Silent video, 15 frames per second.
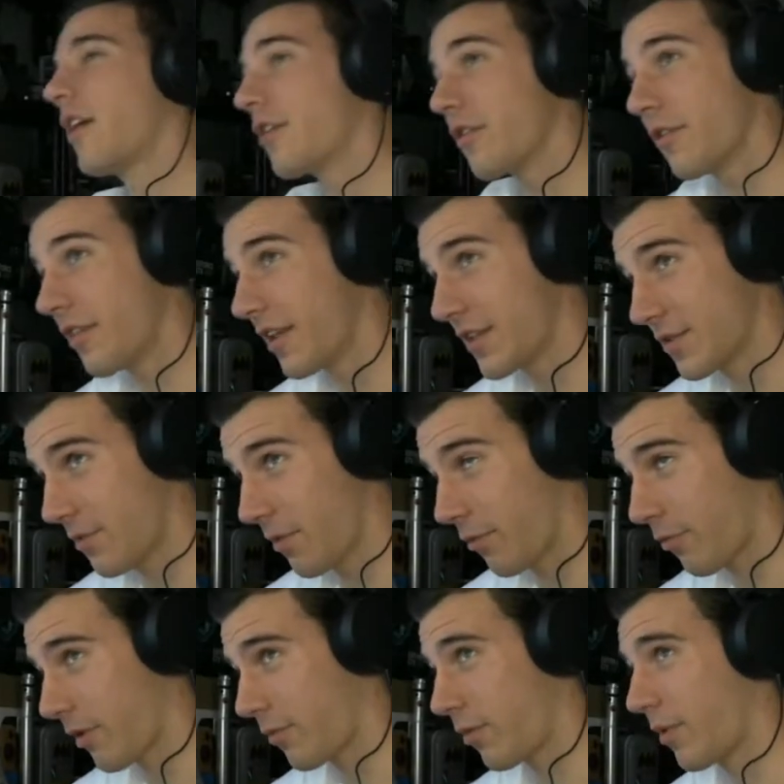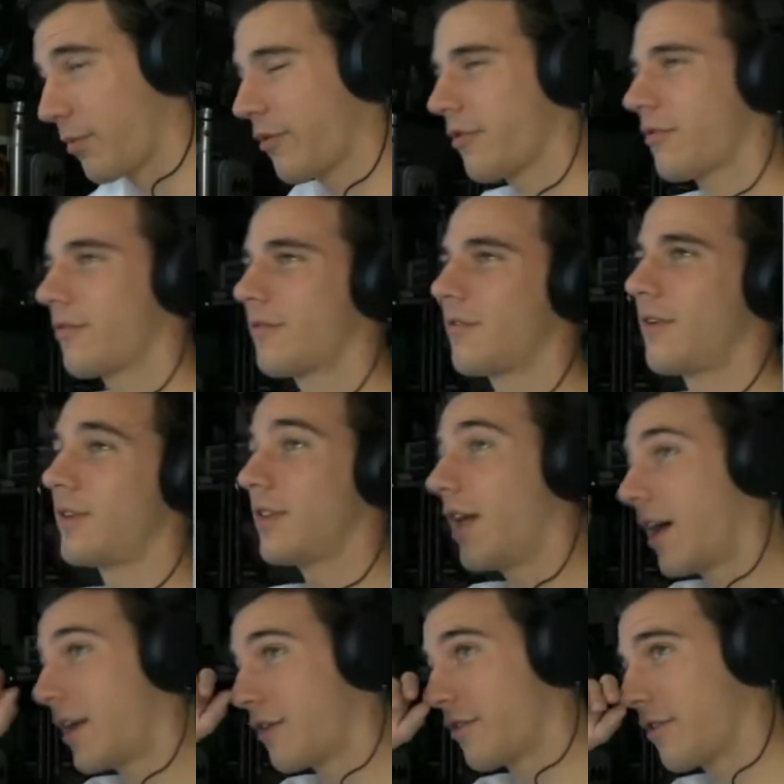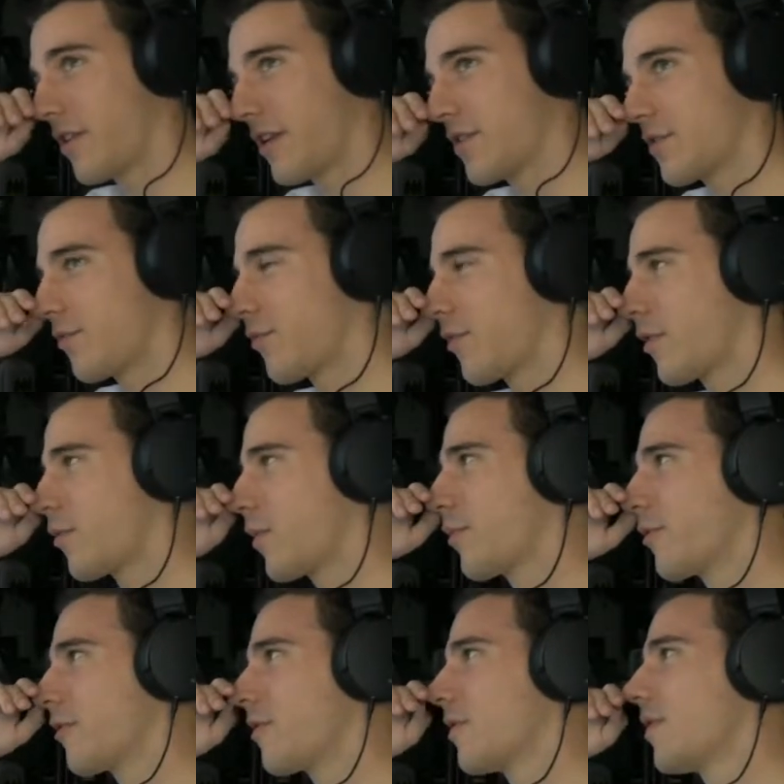good things from Threadripper. A lot of good things from Threadripper.